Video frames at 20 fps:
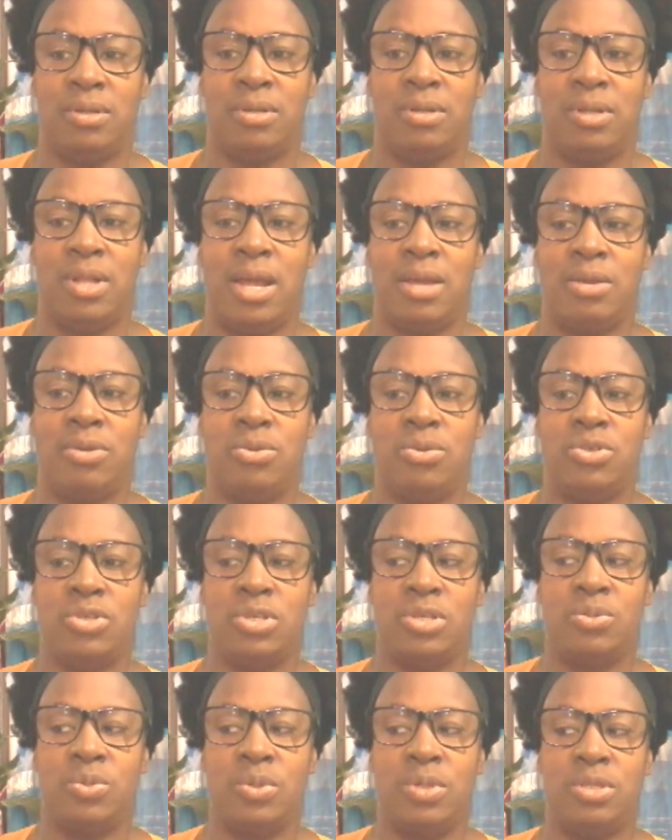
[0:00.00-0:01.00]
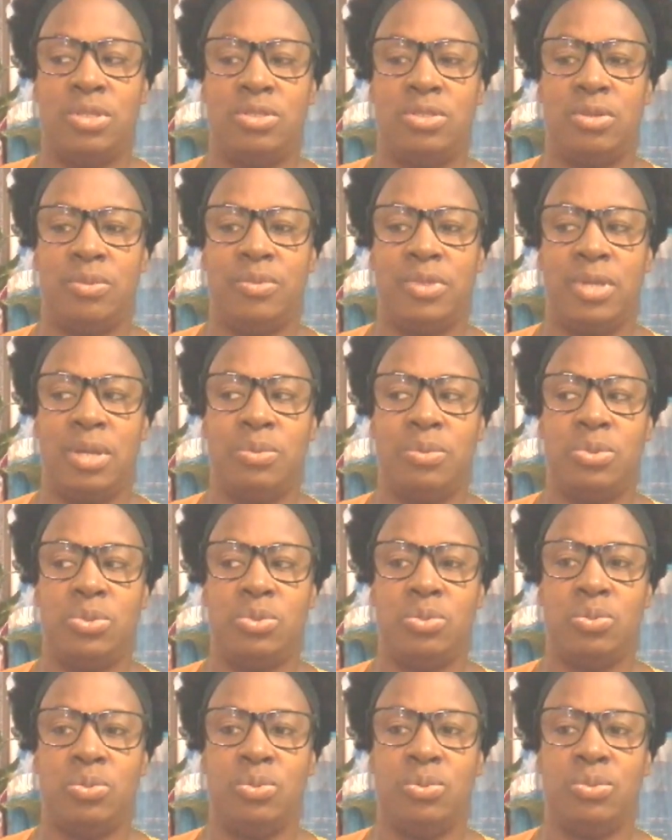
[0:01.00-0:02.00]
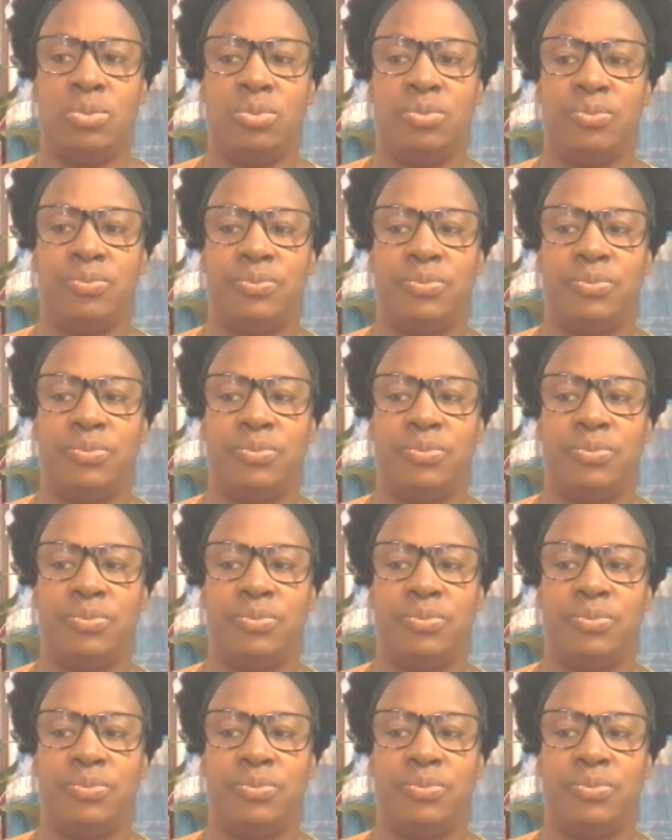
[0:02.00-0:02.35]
Like you just want sometimes to,